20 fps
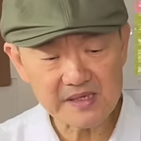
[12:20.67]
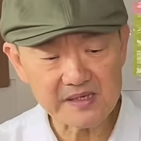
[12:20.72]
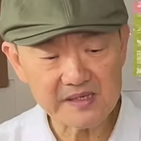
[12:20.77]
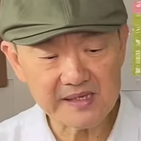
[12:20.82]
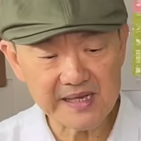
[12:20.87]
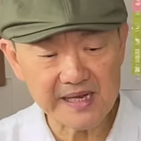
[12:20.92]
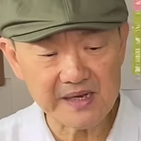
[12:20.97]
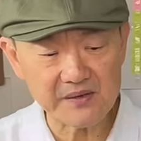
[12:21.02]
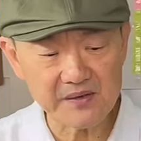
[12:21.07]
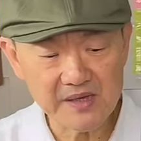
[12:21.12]

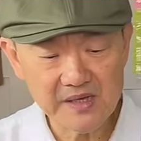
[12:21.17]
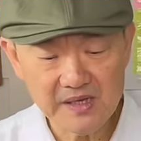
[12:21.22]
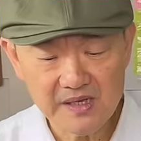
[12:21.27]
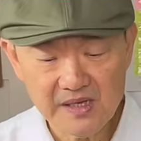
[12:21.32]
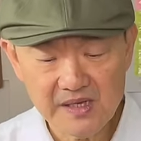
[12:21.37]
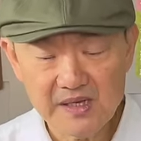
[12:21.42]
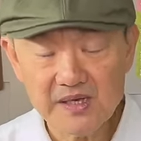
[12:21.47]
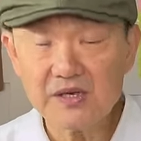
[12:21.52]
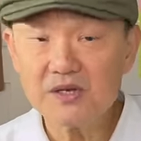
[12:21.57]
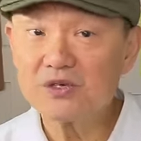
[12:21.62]
Now,
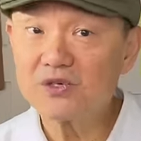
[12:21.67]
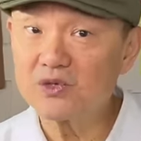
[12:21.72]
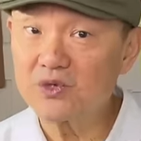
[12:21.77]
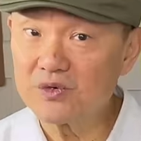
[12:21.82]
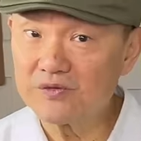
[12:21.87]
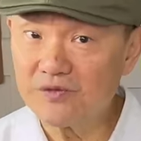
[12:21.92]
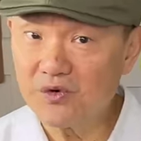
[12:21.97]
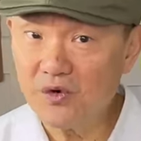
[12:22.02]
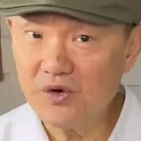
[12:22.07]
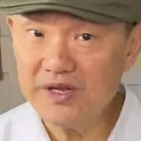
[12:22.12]
to
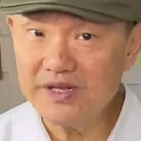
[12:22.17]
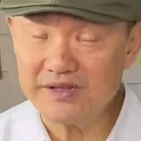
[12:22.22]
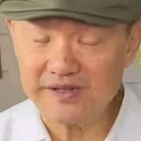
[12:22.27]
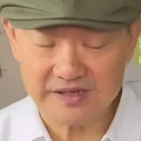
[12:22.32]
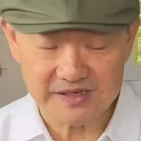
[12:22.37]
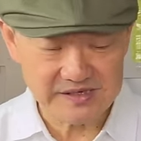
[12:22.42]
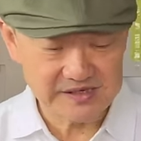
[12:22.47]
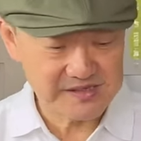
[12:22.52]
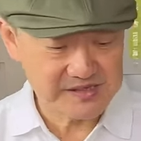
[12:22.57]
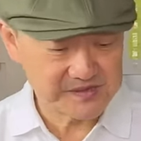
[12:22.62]
avoid
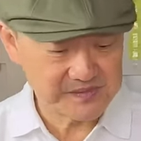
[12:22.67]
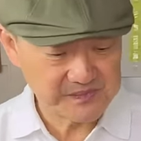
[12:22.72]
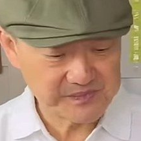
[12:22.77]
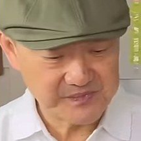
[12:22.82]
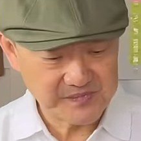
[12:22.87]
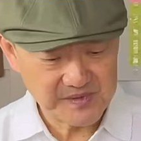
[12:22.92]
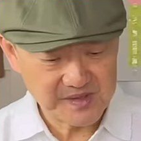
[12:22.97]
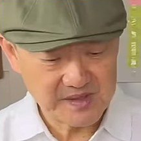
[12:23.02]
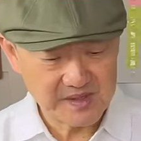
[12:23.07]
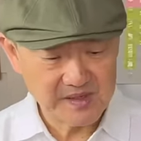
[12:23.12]
this,
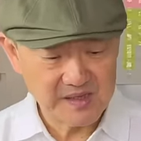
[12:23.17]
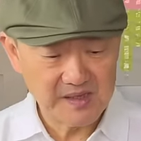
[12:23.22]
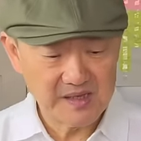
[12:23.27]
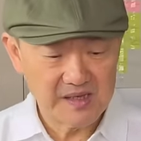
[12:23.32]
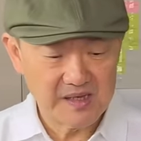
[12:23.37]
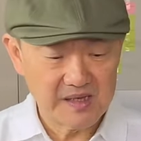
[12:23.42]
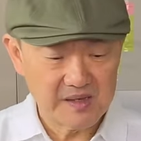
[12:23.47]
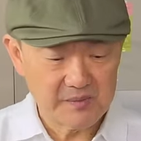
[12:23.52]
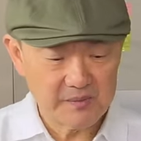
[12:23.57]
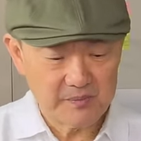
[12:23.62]

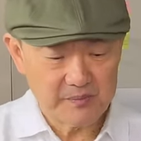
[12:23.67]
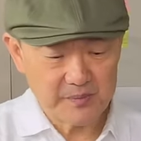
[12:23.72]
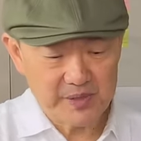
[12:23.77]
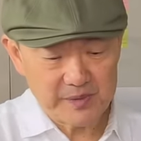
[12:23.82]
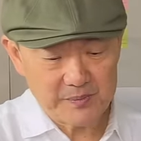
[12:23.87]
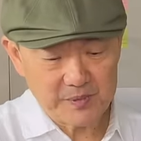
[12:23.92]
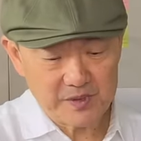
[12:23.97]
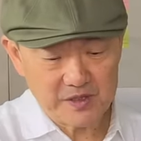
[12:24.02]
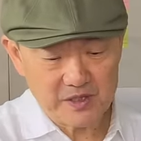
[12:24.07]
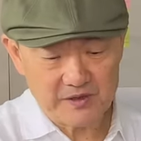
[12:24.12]

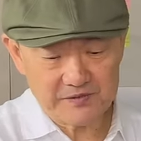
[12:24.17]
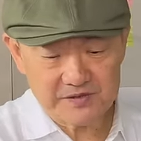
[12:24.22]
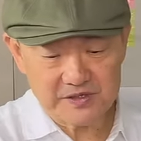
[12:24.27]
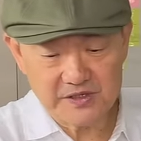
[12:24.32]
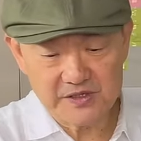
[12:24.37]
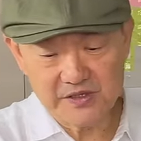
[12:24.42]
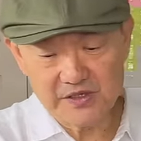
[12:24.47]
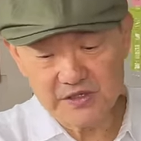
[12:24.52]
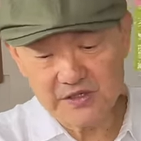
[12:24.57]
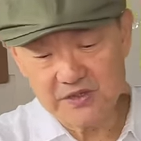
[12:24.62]
people
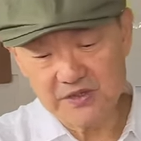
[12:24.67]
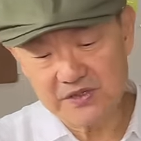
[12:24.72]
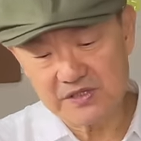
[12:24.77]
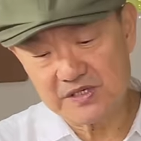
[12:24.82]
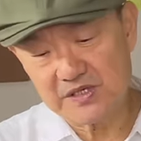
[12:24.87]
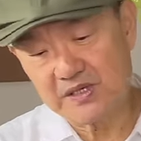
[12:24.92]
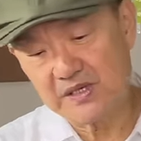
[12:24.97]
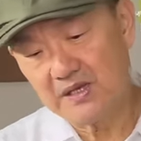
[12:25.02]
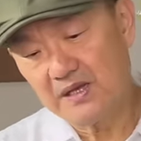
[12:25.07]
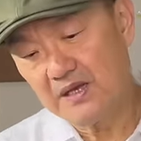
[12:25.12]
often
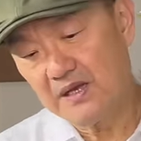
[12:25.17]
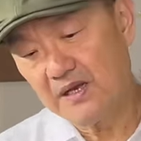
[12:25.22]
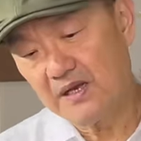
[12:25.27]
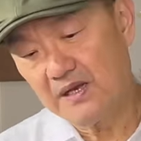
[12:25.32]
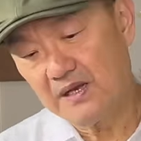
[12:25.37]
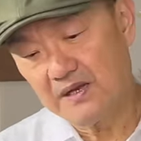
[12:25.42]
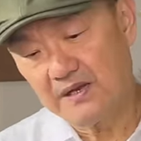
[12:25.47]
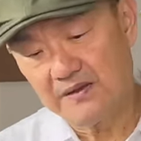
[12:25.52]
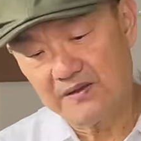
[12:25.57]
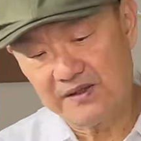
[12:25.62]
use
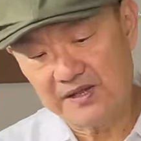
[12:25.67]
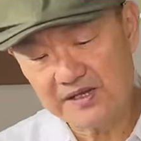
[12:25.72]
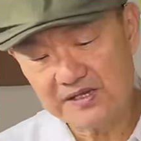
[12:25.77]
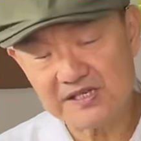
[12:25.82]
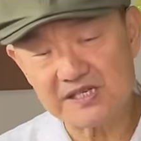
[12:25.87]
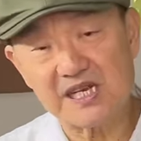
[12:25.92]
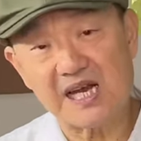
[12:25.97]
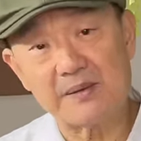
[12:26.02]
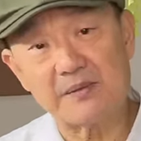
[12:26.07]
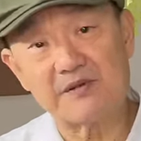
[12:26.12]

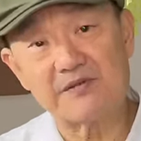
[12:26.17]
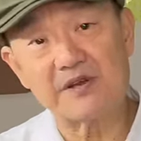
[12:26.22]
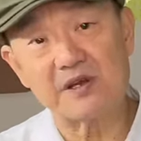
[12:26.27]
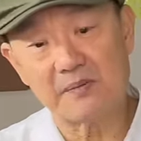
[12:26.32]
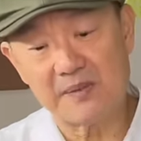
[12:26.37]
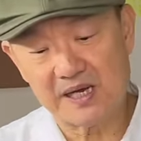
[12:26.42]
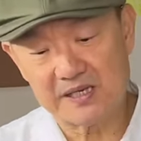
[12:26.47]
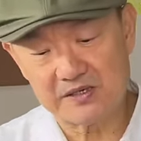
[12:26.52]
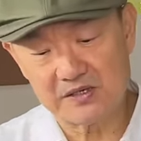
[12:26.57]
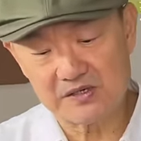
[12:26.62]
this type of
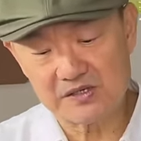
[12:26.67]
commando